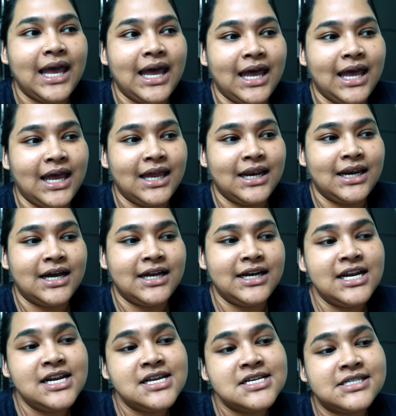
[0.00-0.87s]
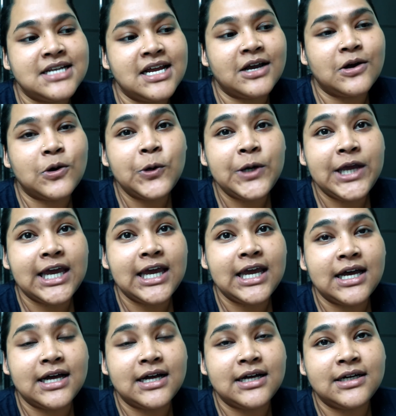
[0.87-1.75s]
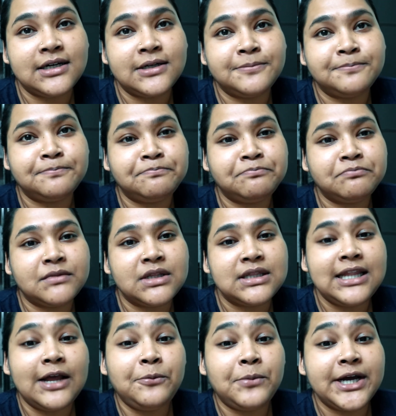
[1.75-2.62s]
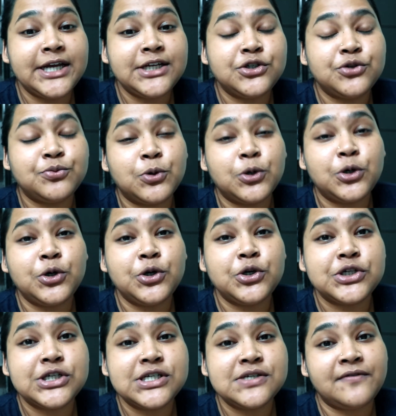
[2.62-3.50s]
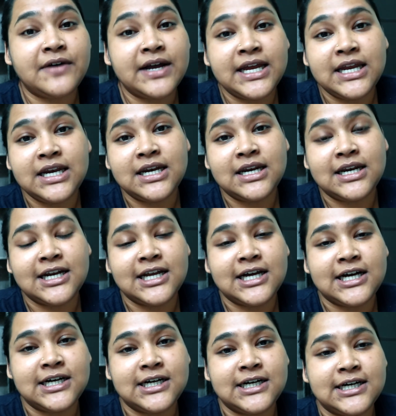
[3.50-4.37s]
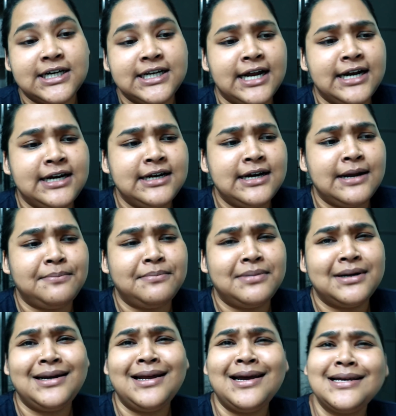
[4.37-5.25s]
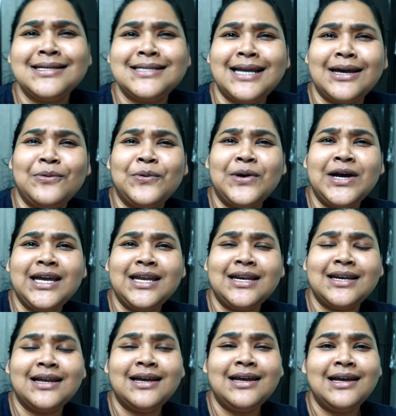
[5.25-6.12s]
And then he's like, okay, never mind, tomorrow you just find another number. And I was like, what?